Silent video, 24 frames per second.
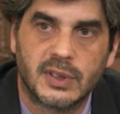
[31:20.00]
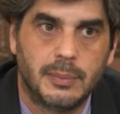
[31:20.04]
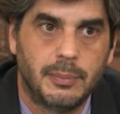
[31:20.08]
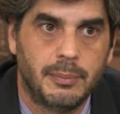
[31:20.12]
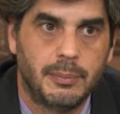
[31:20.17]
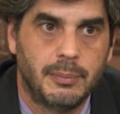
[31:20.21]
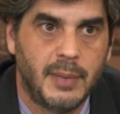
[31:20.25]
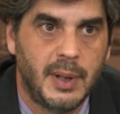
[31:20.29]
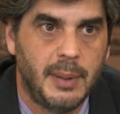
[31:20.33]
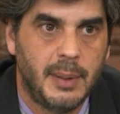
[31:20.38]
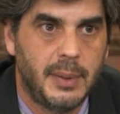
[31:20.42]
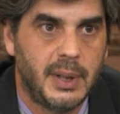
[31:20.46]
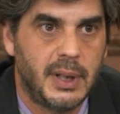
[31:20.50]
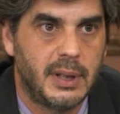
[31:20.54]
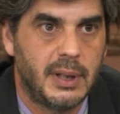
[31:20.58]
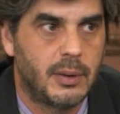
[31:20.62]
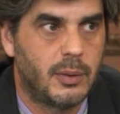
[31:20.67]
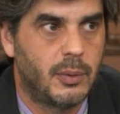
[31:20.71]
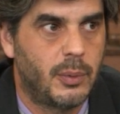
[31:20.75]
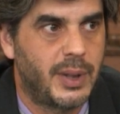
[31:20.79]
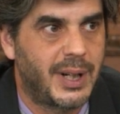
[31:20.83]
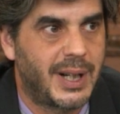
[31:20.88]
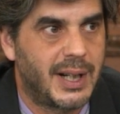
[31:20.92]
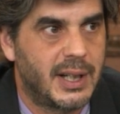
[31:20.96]
maybe
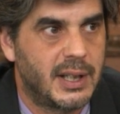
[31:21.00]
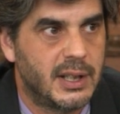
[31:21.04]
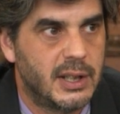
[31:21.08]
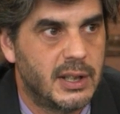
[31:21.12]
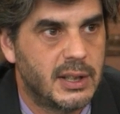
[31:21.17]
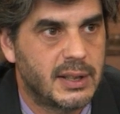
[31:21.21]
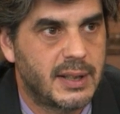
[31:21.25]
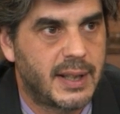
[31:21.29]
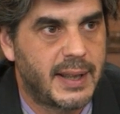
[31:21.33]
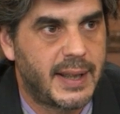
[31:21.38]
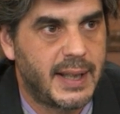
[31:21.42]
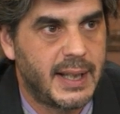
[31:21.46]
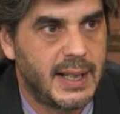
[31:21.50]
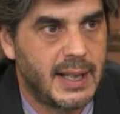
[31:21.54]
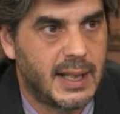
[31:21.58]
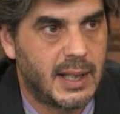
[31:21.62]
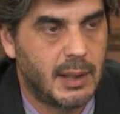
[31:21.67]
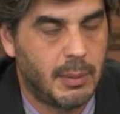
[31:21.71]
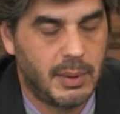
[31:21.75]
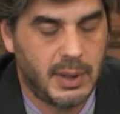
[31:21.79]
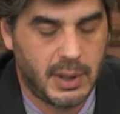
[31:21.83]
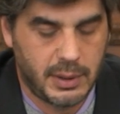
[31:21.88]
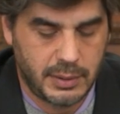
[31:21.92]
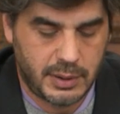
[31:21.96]
we cannot think
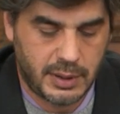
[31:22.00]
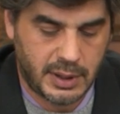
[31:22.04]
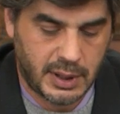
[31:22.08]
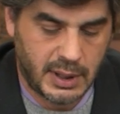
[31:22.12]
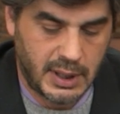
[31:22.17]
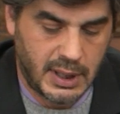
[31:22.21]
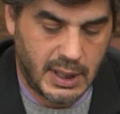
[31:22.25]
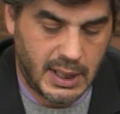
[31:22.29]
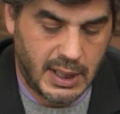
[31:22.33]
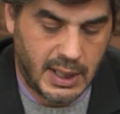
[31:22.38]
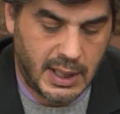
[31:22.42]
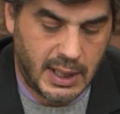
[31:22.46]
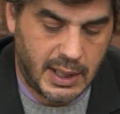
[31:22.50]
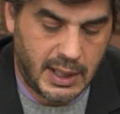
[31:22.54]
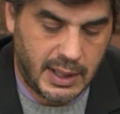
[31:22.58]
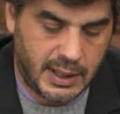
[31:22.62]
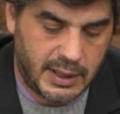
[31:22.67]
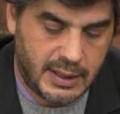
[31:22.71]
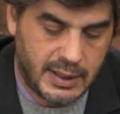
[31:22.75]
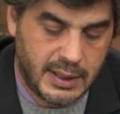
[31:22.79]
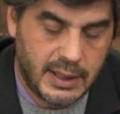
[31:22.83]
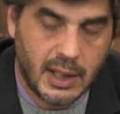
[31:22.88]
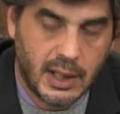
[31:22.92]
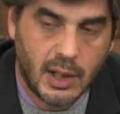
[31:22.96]
about
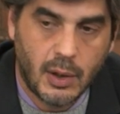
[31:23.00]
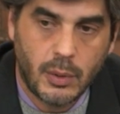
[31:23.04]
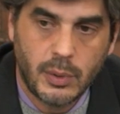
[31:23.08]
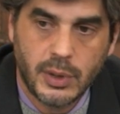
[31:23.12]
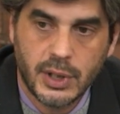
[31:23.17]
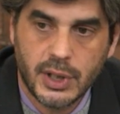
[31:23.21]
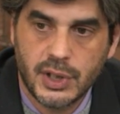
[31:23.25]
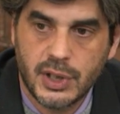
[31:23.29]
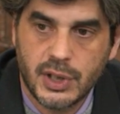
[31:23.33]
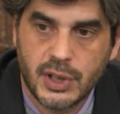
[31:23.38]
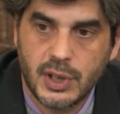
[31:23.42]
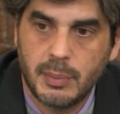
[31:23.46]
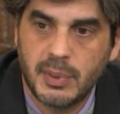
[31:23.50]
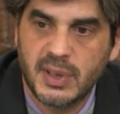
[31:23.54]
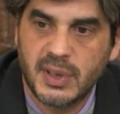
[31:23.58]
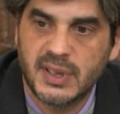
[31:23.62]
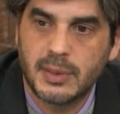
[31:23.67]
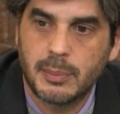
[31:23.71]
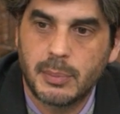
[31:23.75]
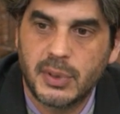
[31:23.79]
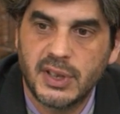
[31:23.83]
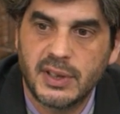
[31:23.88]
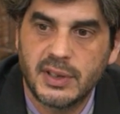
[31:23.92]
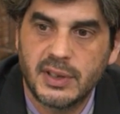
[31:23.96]
the ownership
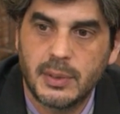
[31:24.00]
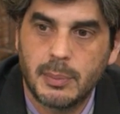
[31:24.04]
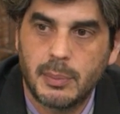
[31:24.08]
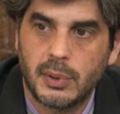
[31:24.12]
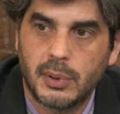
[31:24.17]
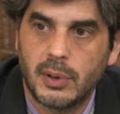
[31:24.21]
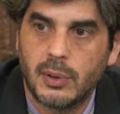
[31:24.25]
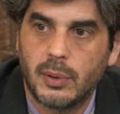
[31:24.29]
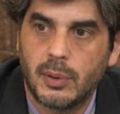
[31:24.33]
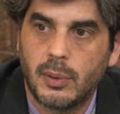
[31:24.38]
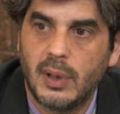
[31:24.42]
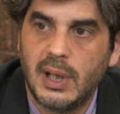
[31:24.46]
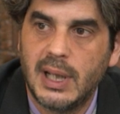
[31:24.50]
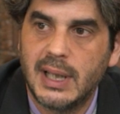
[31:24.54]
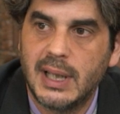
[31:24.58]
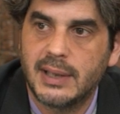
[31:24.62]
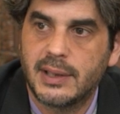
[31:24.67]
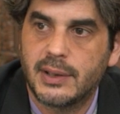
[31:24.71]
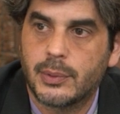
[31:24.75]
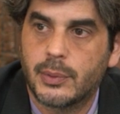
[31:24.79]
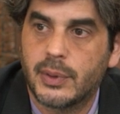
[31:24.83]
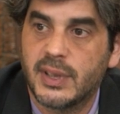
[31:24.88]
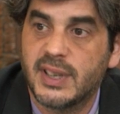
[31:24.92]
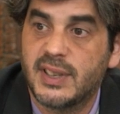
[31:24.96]
as a principle who
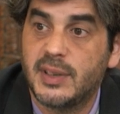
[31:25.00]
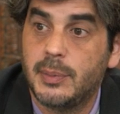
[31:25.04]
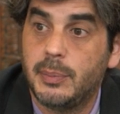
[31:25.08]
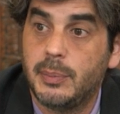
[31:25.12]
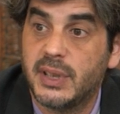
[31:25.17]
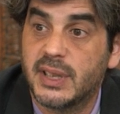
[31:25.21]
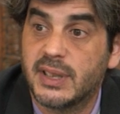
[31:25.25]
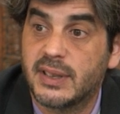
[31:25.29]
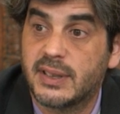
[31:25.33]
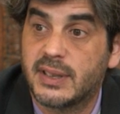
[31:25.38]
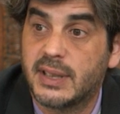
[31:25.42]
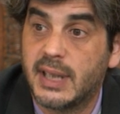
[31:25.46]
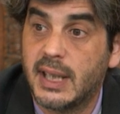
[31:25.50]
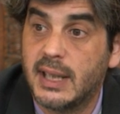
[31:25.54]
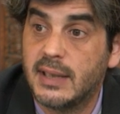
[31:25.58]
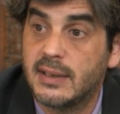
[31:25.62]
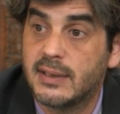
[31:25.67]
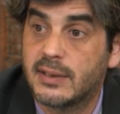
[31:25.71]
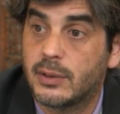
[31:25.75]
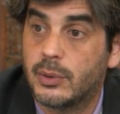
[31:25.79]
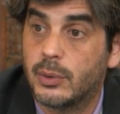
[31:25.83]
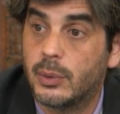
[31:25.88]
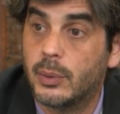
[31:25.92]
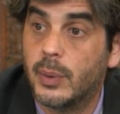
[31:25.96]
let the recipient
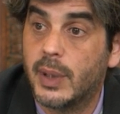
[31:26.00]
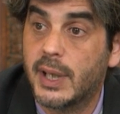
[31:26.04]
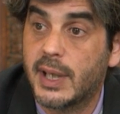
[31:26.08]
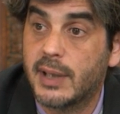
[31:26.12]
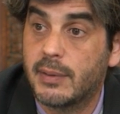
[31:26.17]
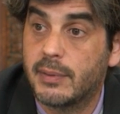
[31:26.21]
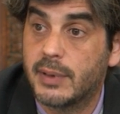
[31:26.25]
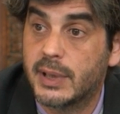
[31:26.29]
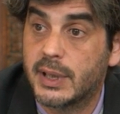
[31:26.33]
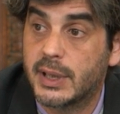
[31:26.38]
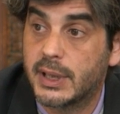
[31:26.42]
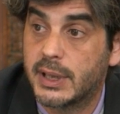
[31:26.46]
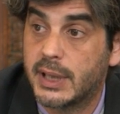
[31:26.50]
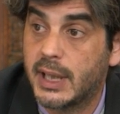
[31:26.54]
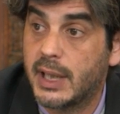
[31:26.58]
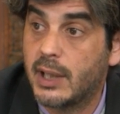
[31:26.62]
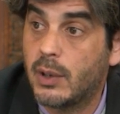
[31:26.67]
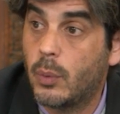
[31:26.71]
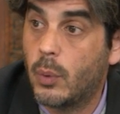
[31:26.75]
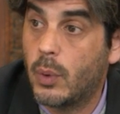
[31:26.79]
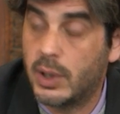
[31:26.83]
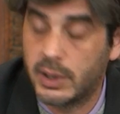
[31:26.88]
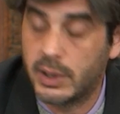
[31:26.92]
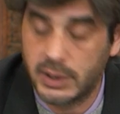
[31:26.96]
states do whatever
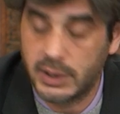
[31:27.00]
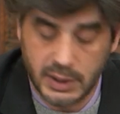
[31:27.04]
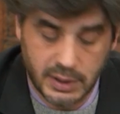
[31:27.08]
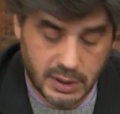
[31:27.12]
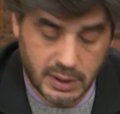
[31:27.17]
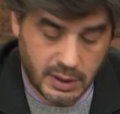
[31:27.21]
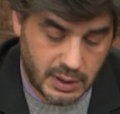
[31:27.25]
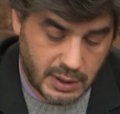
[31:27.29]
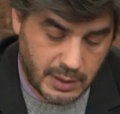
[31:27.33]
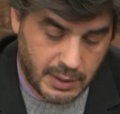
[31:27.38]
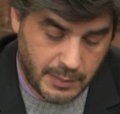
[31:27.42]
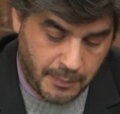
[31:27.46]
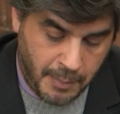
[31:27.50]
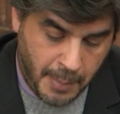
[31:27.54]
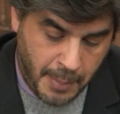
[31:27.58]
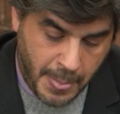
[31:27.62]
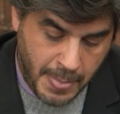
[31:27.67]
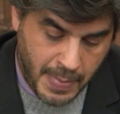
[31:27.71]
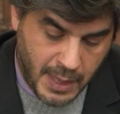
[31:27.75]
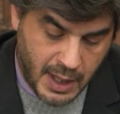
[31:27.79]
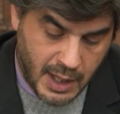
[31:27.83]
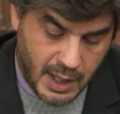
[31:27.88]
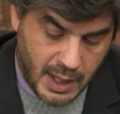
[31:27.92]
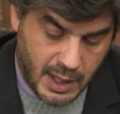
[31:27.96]
they want.
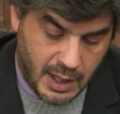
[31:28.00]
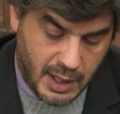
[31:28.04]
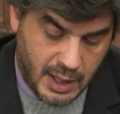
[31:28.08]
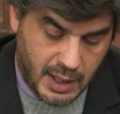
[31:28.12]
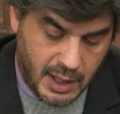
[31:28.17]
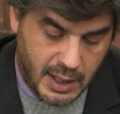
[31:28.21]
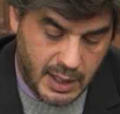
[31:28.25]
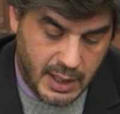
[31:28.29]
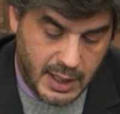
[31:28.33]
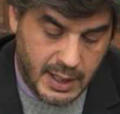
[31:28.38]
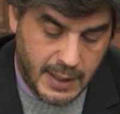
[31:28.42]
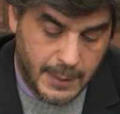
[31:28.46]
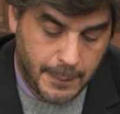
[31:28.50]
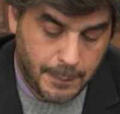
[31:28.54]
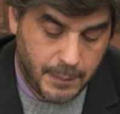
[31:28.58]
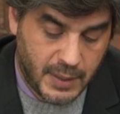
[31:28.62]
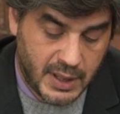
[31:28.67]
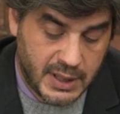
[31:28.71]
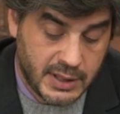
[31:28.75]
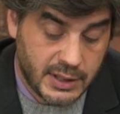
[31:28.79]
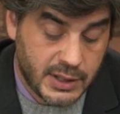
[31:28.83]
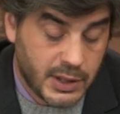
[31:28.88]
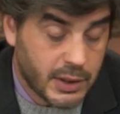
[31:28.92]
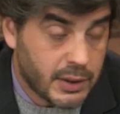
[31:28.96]

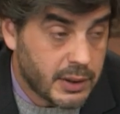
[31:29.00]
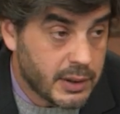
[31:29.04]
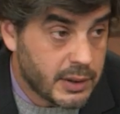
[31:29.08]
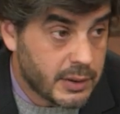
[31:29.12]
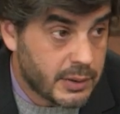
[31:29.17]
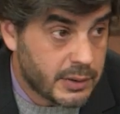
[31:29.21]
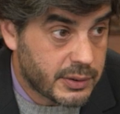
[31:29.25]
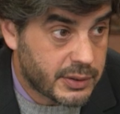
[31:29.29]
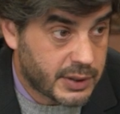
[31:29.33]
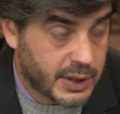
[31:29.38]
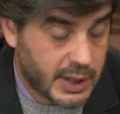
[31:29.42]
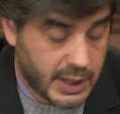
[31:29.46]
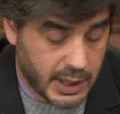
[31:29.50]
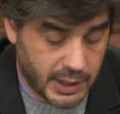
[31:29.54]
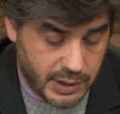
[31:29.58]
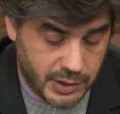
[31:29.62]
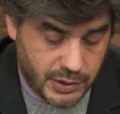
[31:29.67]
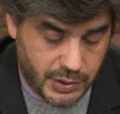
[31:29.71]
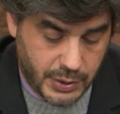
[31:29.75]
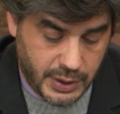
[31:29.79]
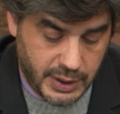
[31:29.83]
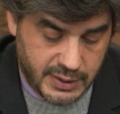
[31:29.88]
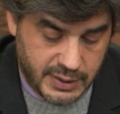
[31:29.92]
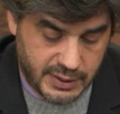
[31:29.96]
And donors
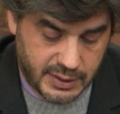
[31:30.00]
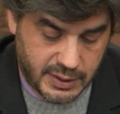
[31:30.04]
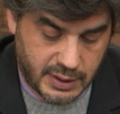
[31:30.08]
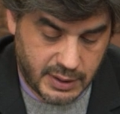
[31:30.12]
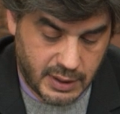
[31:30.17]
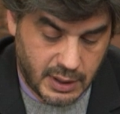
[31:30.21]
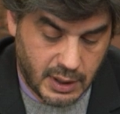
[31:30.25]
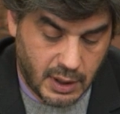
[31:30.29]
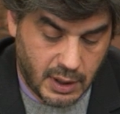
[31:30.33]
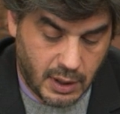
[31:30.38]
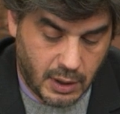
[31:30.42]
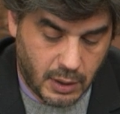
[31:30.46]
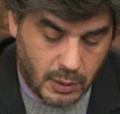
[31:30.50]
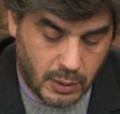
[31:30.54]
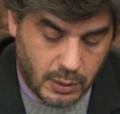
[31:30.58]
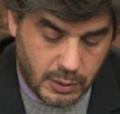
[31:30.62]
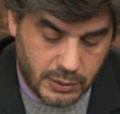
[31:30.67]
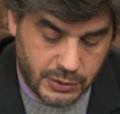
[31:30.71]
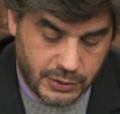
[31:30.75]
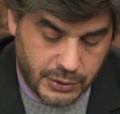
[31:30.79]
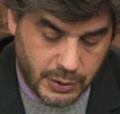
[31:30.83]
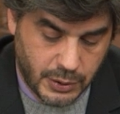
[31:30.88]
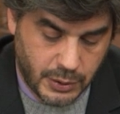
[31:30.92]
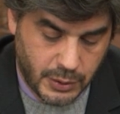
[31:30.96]
countries
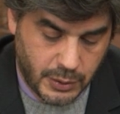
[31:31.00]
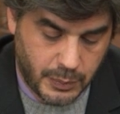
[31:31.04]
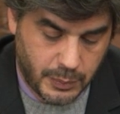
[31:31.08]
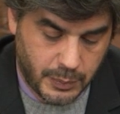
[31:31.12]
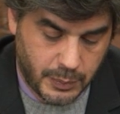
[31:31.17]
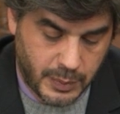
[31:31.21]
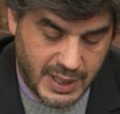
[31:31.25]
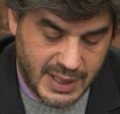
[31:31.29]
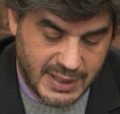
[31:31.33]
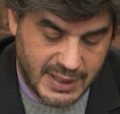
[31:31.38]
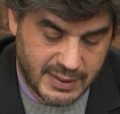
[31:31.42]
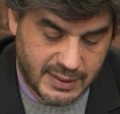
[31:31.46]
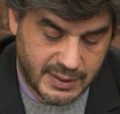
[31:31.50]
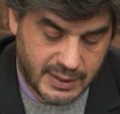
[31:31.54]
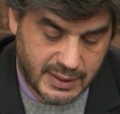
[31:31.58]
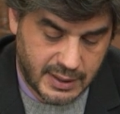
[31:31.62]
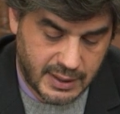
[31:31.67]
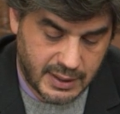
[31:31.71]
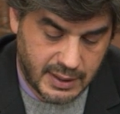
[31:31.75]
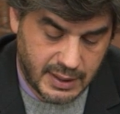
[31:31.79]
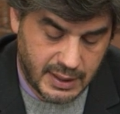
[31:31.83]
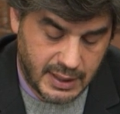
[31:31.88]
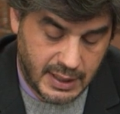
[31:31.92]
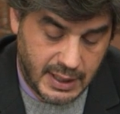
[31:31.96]
also must
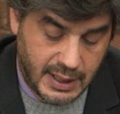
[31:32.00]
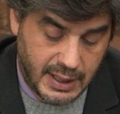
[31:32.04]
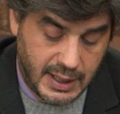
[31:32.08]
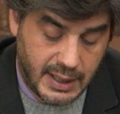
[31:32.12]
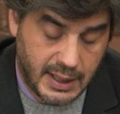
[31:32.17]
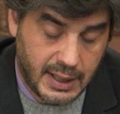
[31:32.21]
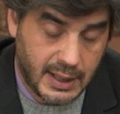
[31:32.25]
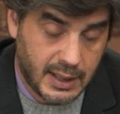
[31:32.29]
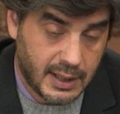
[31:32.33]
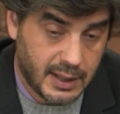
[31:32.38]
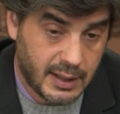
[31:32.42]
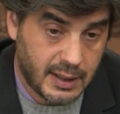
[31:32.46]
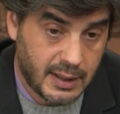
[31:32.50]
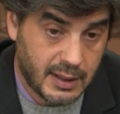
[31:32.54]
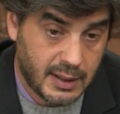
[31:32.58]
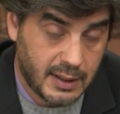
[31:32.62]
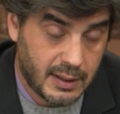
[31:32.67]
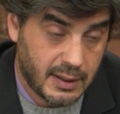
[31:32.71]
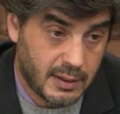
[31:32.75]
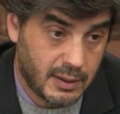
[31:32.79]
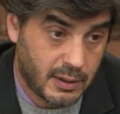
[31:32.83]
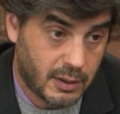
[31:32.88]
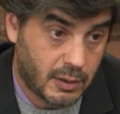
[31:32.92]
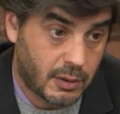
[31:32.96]

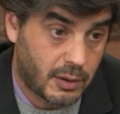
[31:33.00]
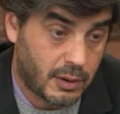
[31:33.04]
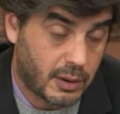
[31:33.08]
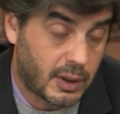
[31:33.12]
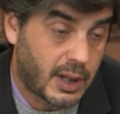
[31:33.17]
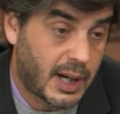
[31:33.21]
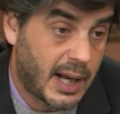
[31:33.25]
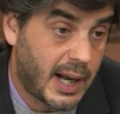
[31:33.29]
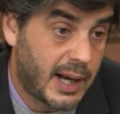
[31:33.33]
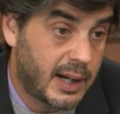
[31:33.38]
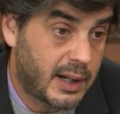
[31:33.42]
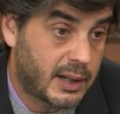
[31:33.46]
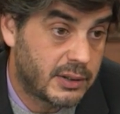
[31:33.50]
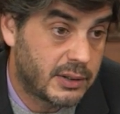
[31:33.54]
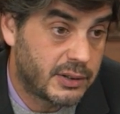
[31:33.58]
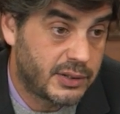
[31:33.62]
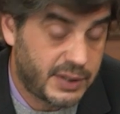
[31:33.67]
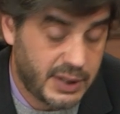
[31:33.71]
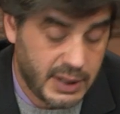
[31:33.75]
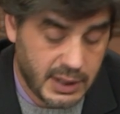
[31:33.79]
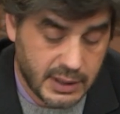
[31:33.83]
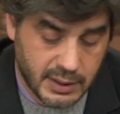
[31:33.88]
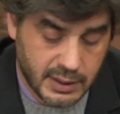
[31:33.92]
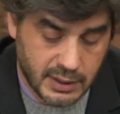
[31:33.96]
or can
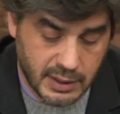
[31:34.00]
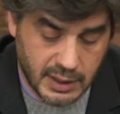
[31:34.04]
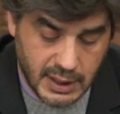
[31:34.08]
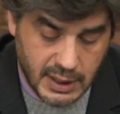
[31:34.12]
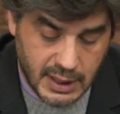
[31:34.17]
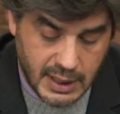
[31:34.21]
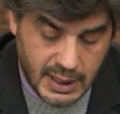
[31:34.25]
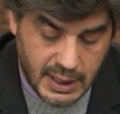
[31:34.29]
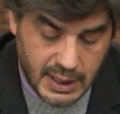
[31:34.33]
consider